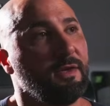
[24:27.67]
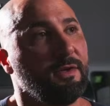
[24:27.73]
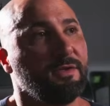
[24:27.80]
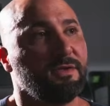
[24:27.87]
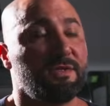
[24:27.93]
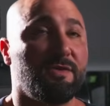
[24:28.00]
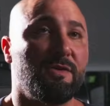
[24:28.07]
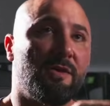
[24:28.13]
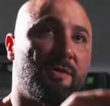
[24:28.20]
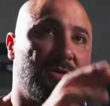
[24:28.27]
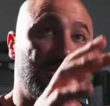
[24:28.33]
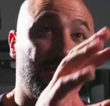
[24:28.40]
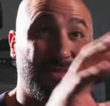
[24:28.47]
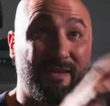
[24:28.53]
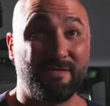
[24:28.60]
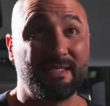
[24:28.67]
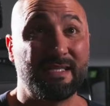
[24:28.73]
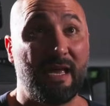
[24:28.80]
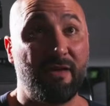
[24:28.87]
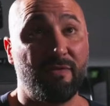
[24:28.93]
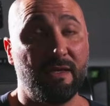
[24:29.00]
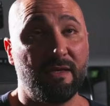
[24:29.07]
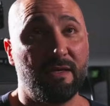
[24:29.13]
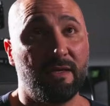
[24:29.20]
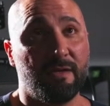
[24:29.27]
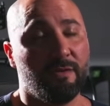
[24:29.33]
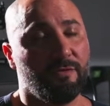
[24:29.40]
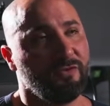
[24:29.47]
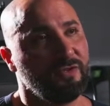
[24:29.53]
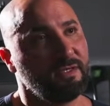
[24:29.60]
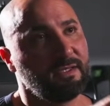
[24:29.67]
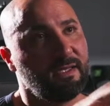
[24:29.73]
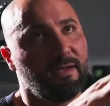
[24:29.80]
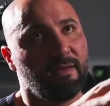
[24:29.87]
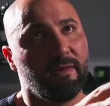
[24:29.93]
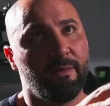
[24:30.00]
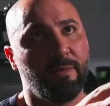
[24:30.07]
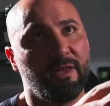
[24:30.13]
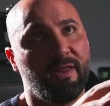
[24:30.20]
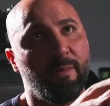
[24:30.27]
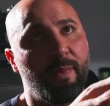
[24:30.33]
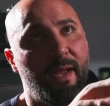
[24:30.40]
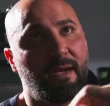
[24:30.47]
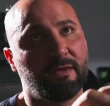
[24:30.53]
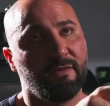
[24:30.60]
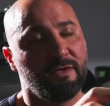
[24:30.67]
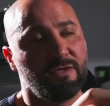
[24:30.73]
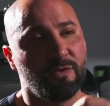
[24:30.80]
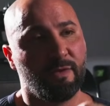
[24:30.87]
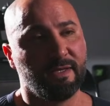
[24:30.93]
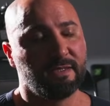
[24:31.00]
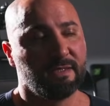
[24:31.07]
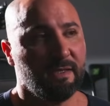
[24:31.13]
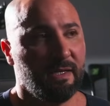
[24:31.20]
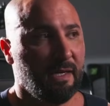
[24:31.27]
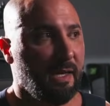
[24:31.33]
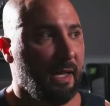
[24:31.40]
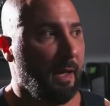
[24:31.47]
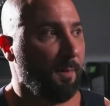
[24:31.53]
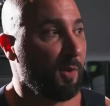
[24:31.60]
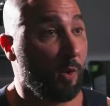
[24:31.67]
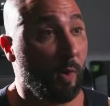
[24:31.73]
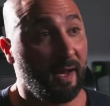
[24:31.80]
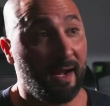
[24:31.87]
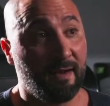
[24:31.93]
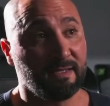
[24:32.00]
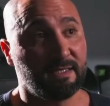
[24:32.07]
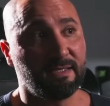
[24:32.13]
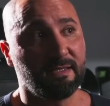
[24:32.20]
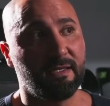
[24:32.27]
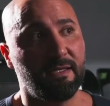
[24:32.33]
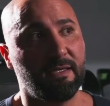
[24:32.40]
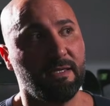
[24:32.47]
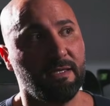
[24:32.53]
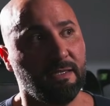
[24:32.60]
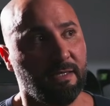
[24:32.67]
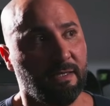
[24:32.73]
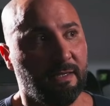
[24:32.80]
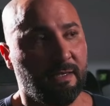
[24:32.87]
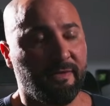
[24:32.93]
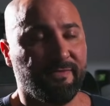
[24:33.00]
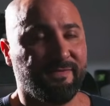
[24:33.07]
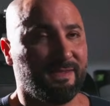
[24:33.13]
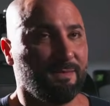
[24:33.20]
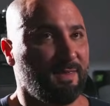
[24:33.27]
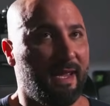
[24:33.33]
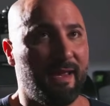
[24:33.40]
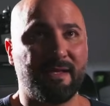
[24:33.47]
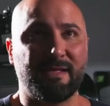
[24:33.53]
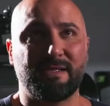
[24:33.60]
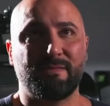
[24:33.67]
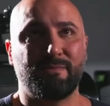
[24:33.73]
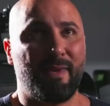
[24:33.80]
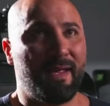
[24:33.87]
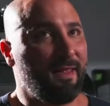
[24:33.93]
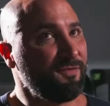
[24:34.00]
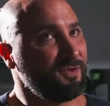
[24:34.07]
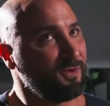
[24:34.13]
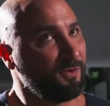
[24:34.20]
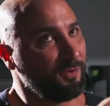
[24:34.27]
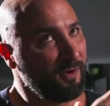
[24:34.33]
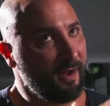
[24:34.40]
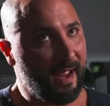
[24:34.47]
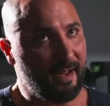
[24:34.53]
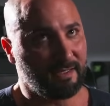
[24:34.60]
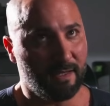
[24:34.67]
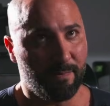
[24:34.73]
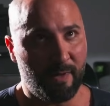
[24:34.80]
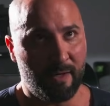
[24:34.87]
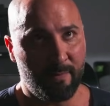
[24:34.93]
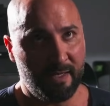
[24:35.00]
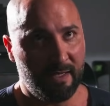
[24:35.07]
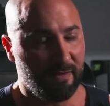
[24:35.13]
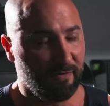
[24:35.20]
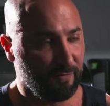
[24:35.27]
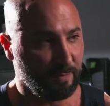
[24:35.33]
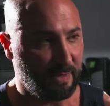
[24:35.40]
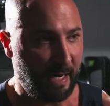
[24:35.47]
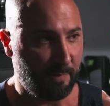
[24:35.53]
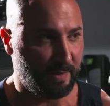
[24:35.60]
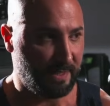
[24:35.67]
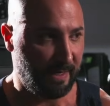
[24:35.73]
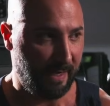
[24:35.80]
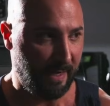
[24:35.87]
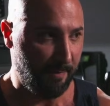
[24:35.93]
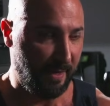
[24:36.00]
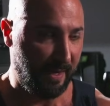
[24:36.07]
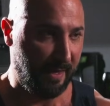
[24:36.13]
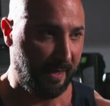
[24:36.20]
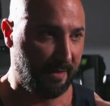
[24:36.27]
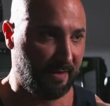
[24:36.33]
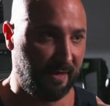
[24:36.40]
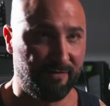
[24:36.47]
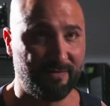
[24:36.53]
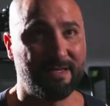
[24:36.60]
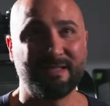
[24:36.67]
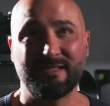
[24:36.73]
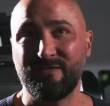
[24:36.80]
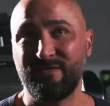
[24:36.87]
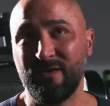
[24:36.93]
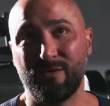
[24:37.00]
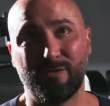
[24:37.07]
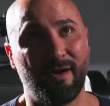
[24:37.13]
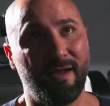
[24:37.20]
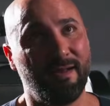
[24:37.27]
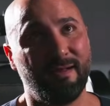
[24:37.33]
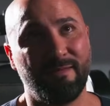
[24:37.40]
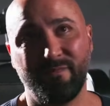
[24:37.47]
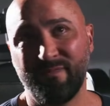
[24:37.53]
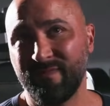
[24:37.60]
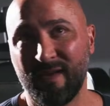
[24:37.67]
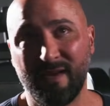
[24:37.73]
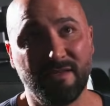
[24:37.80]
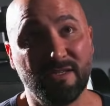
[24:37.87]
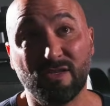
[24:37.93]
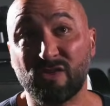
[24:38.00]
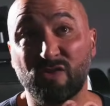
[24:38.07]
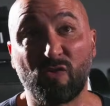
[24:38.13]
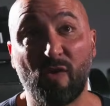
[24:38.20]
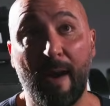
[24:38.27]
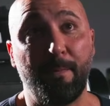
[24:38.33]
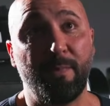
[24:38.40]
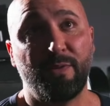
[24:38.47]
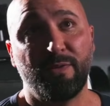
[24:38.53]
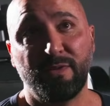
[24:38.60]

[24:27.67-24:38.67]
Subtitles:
so you don't need to lift as heavy. It's just gonna limit the impact on the joints. But quite honestly, some days my left shoulder acts up on me from time to time, and if it doesn't feel right, I just scrap